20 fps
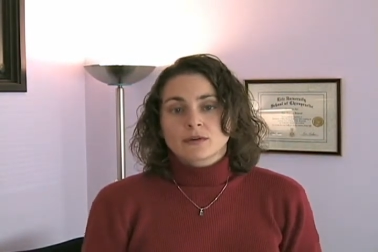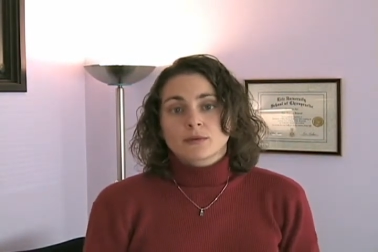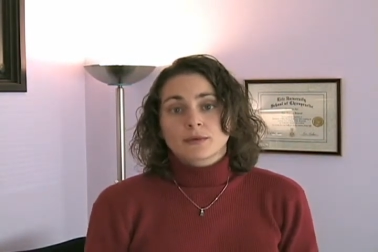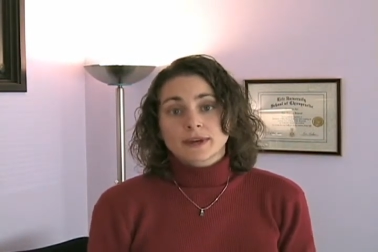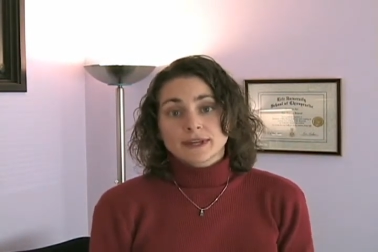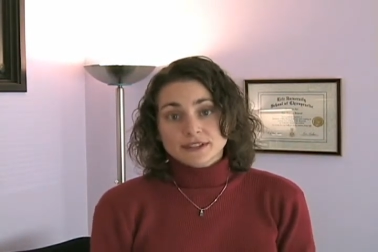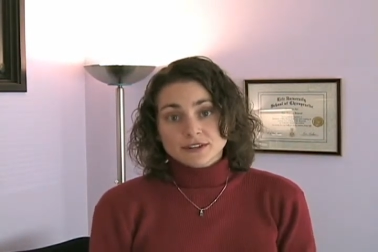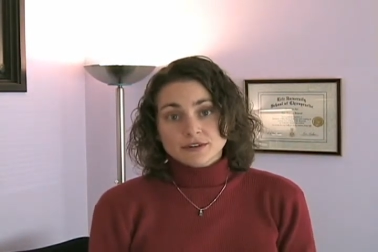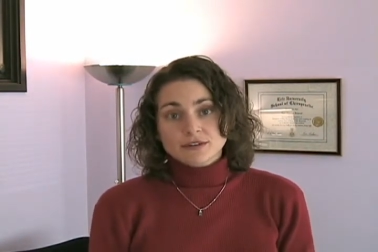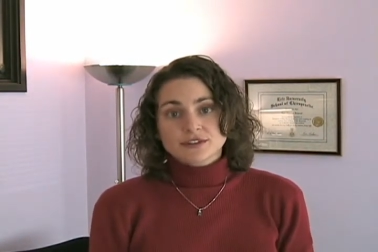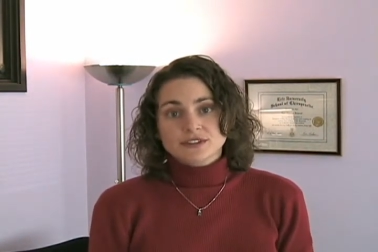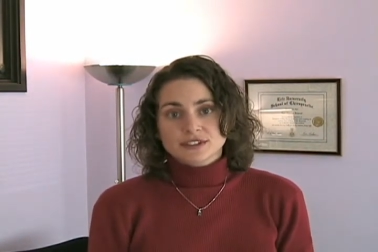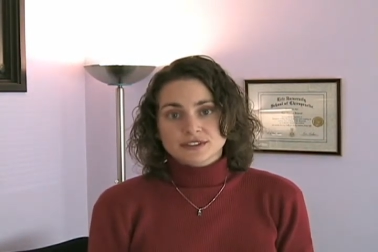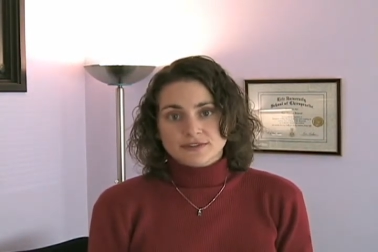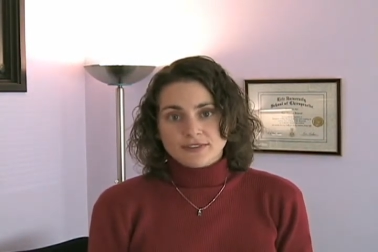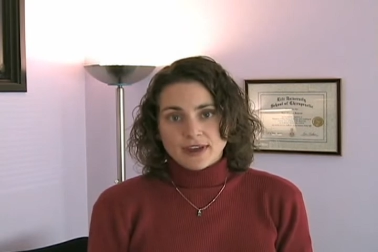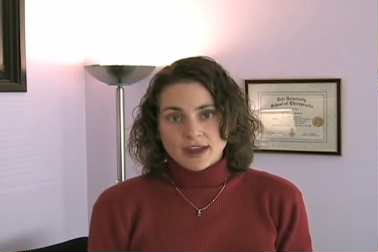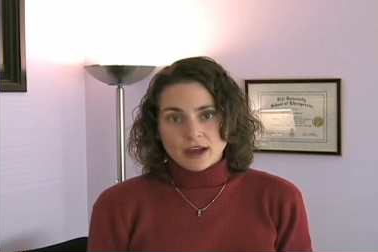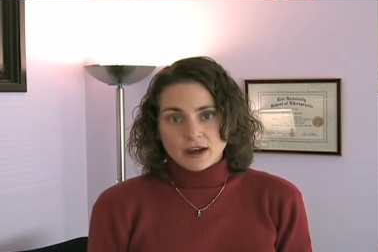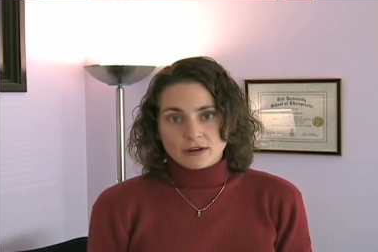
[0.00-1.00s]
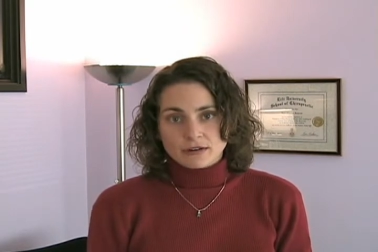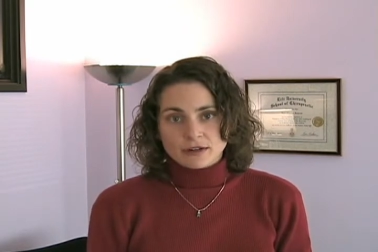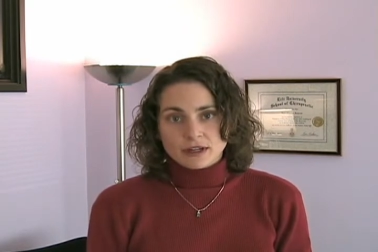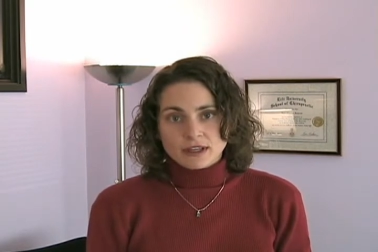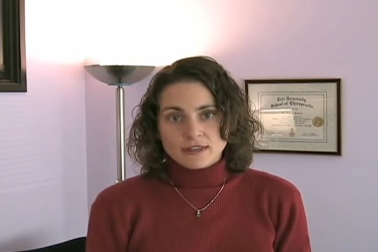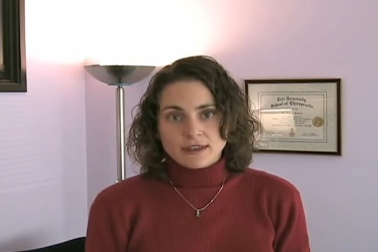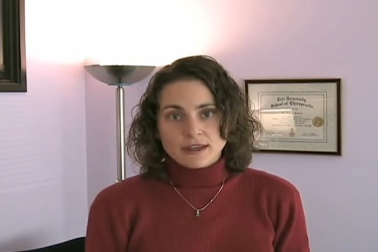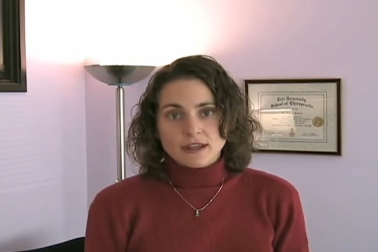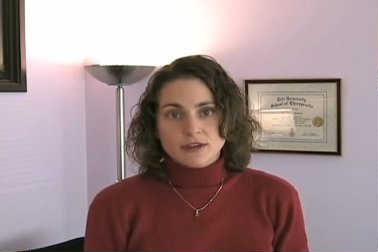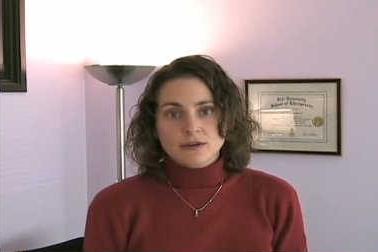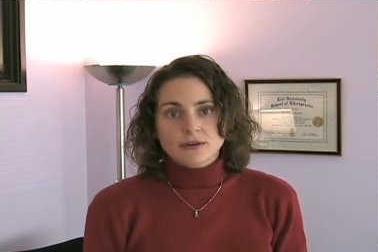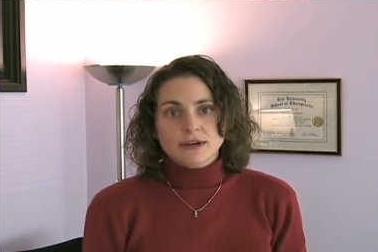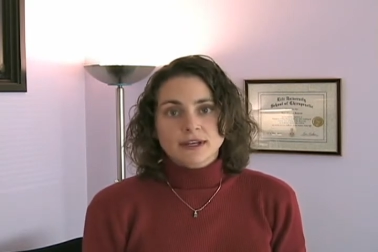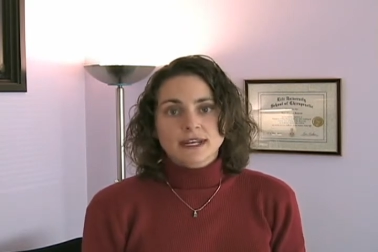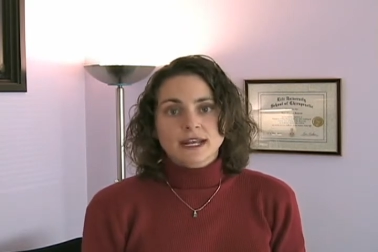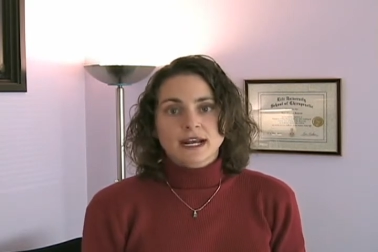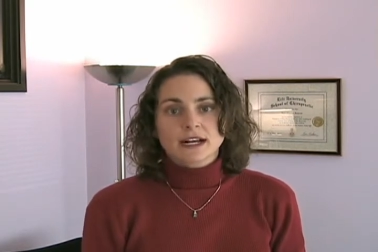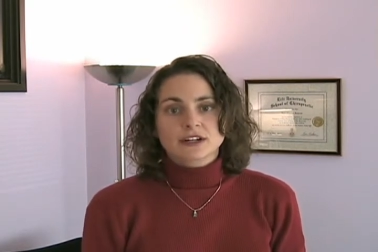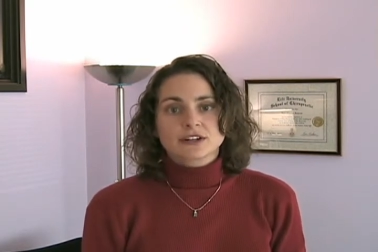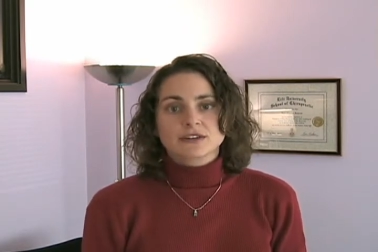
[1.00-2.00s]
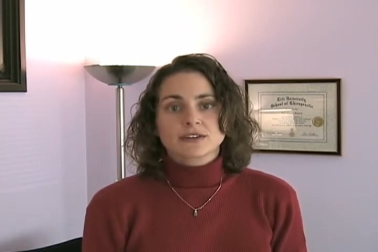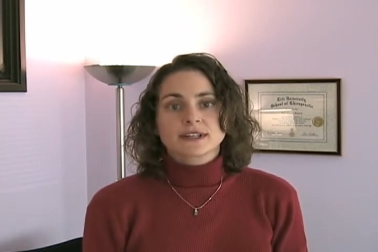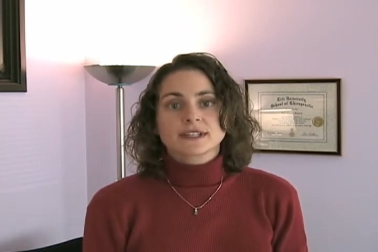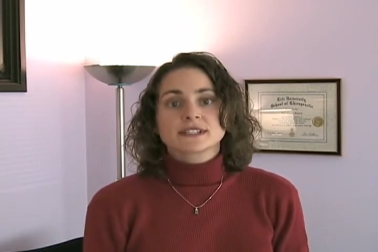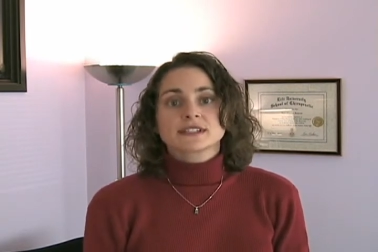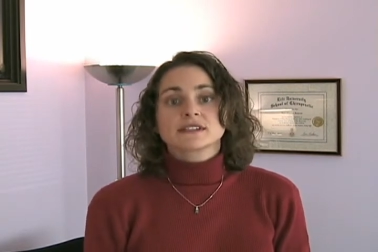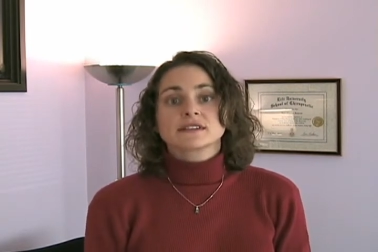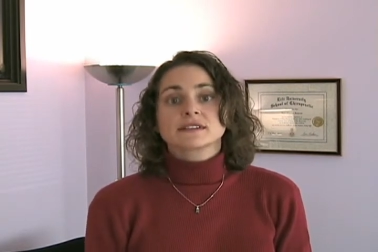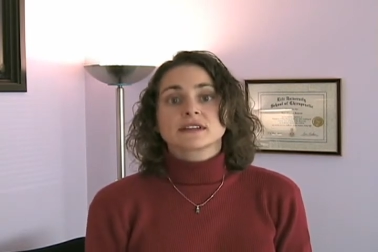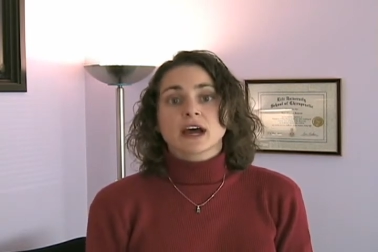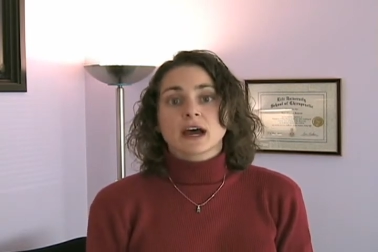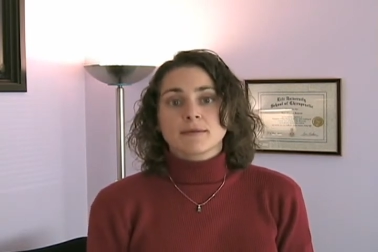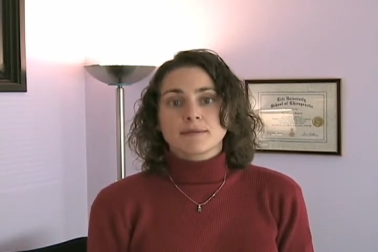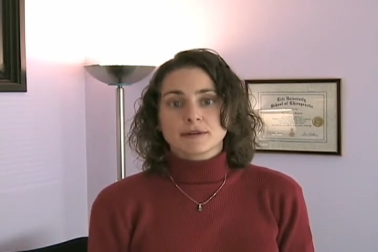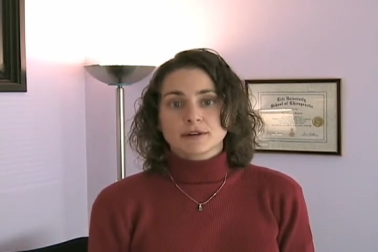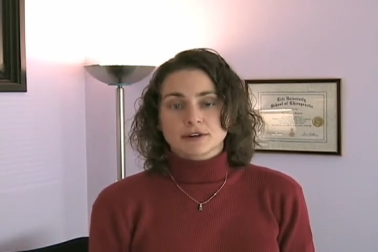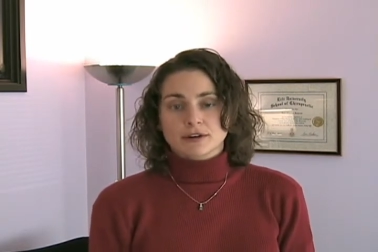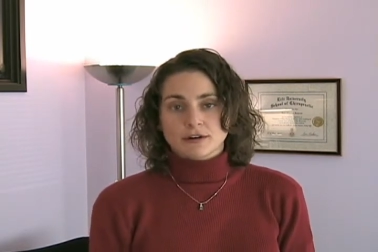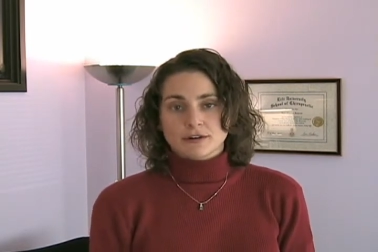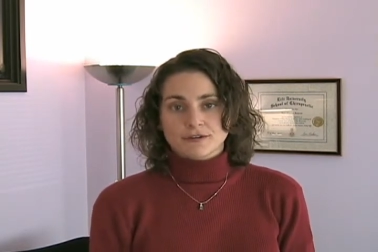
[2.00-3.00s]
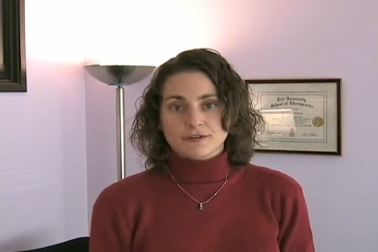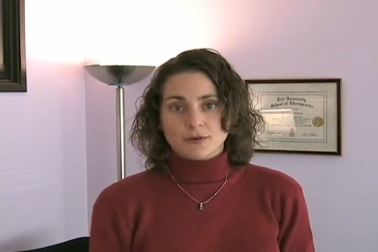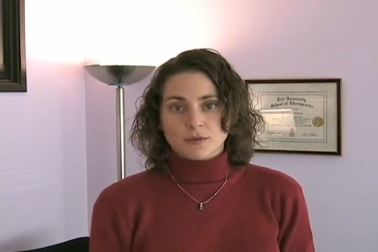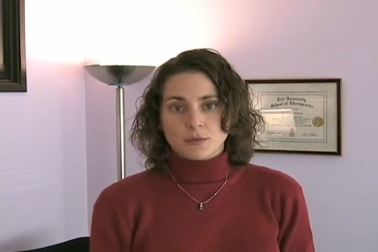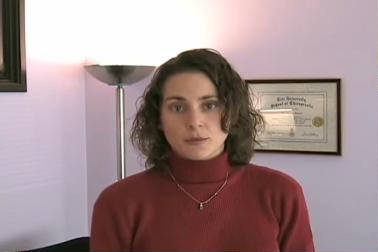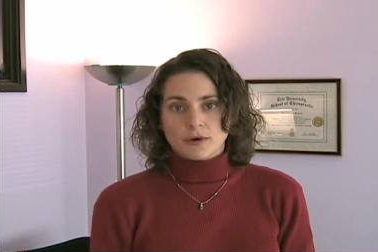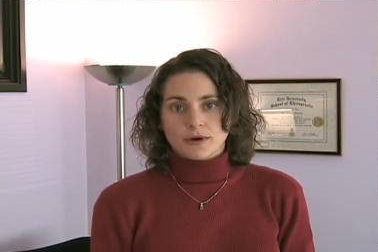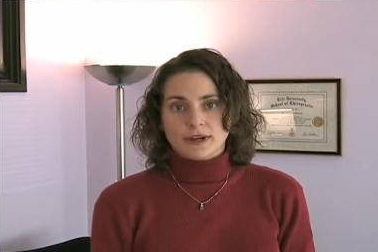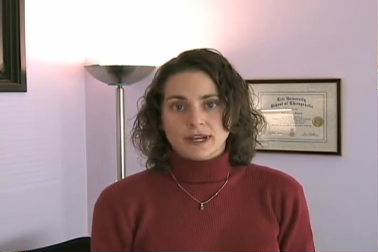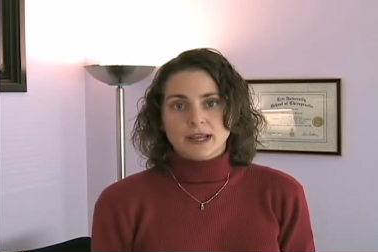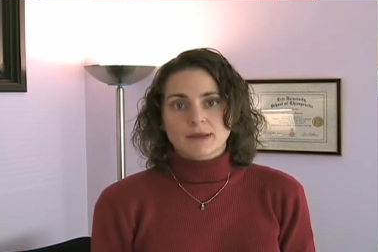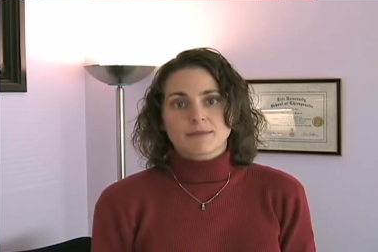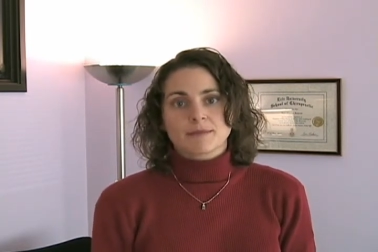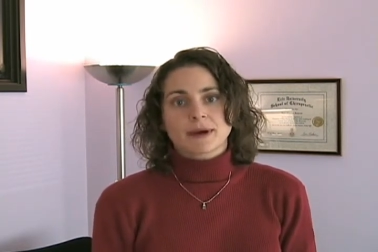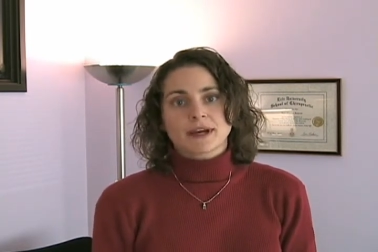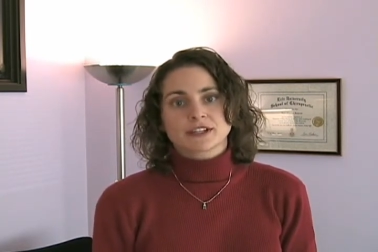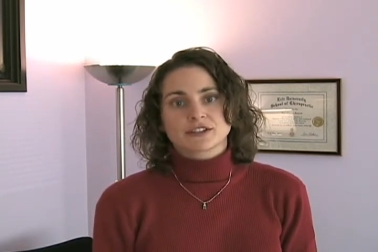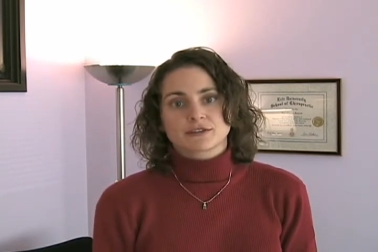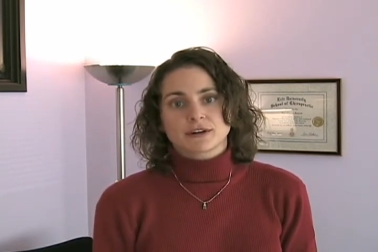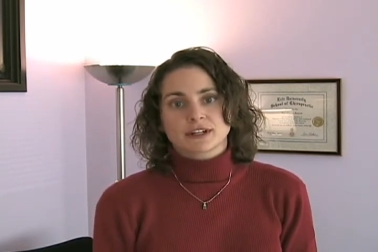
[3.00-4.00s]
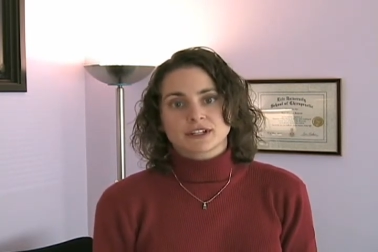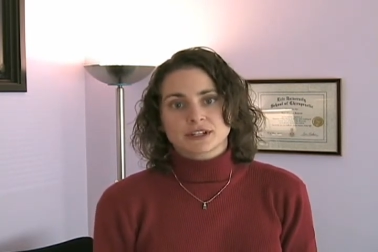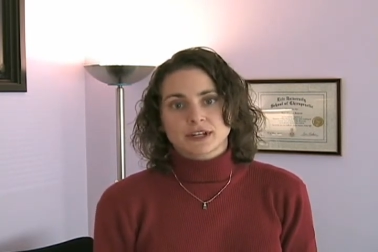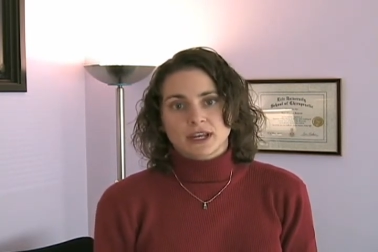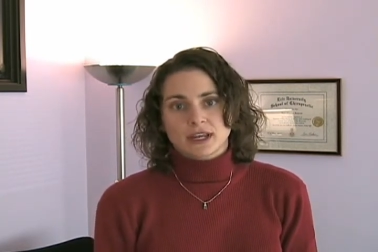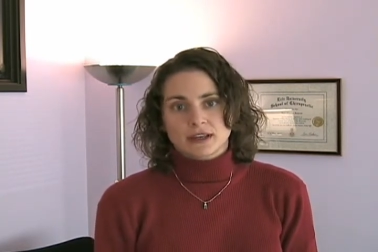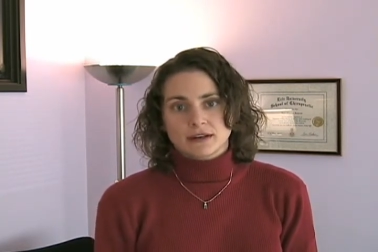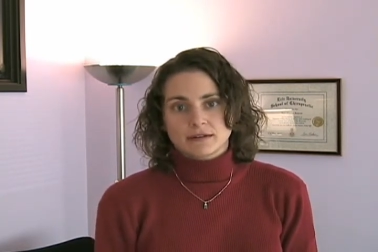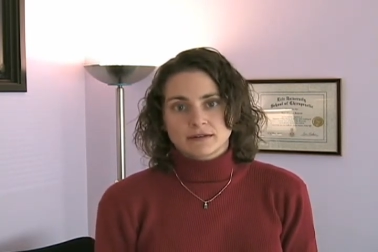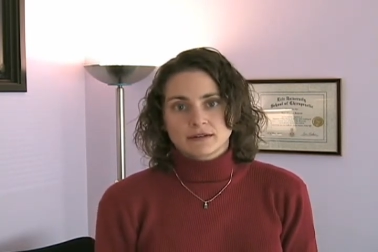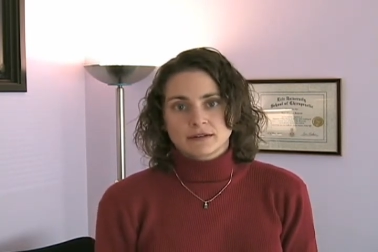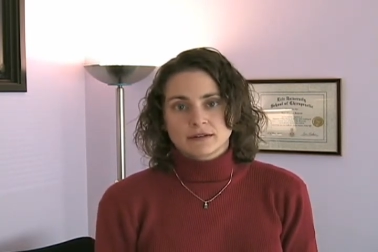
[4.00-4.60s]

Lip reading: Research has found that you can actually stop a nerve from working by stretching it.